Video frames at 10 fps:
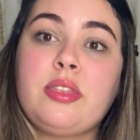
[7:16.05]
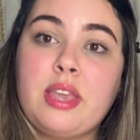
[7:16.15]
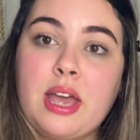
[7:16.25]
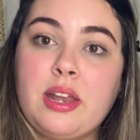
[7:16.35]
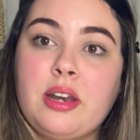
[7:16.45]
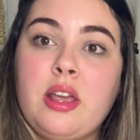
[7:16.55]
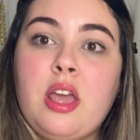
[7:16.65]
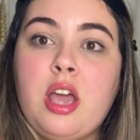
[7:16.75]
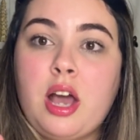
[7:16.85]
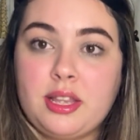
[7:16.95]
than
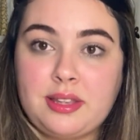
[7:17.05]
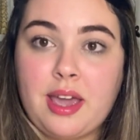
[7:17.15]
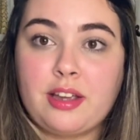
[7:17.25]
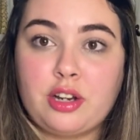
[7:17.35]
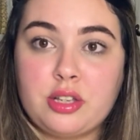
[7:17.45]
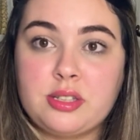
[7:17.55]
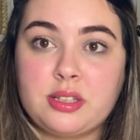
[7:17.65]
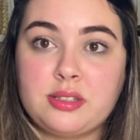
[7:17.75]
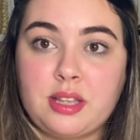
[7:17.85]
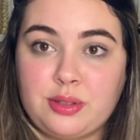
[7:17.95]
a
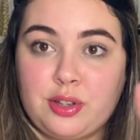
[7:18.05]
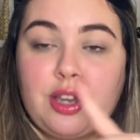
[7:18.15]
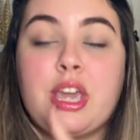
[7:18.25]
diagnostic center.